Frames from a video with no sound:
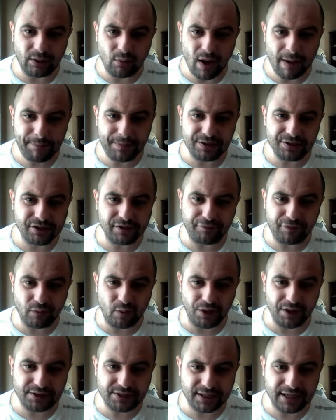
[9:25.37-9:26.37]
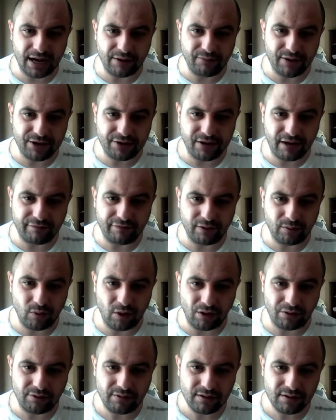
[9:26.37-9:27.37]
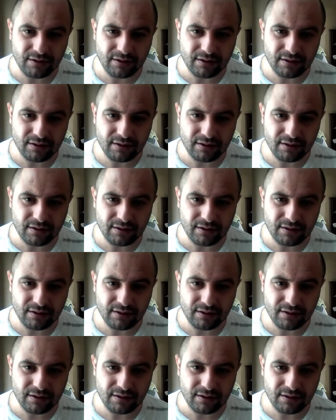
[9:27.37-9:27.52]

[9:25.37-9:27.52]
weapons if they wanted to get rid of everyone.